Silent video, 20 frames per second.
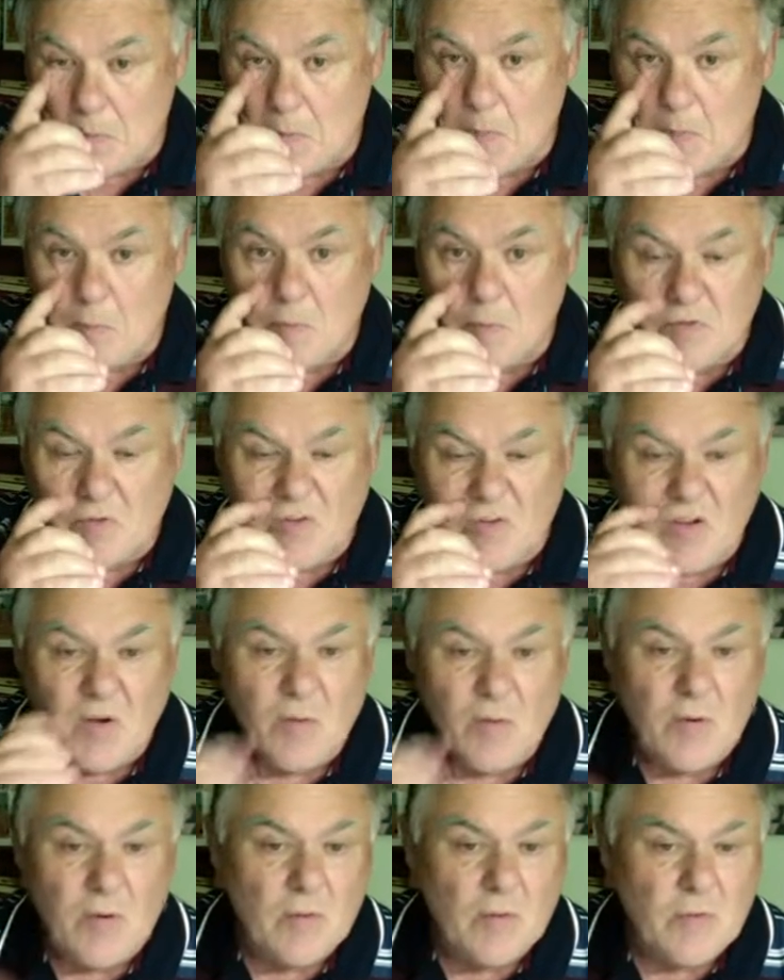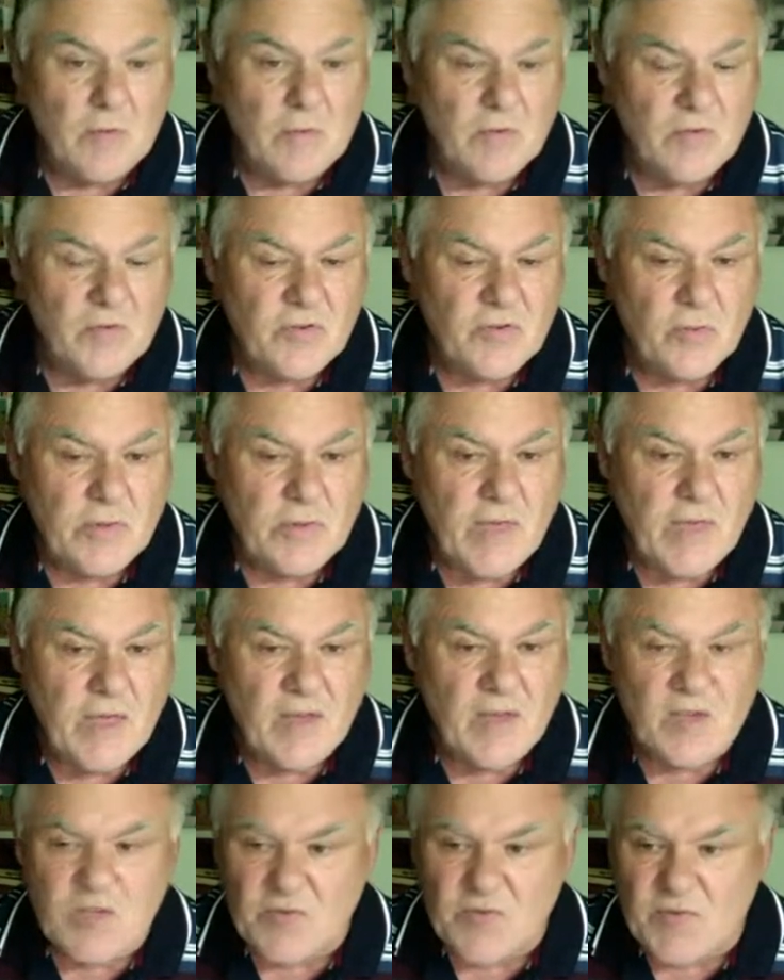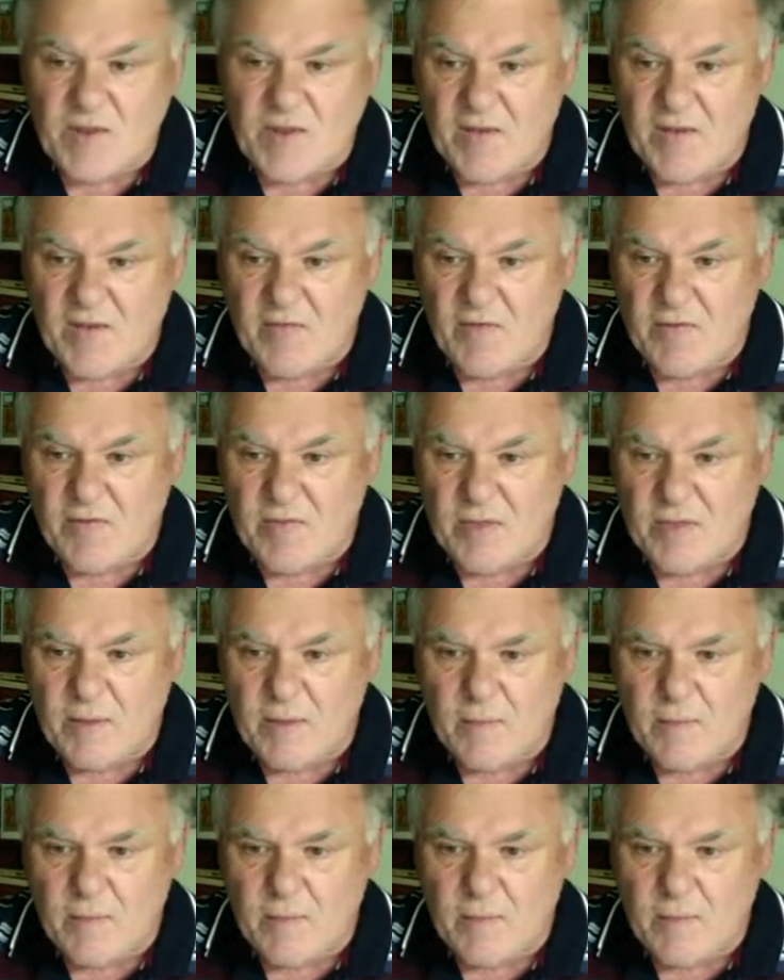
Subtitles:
material still counts for everything.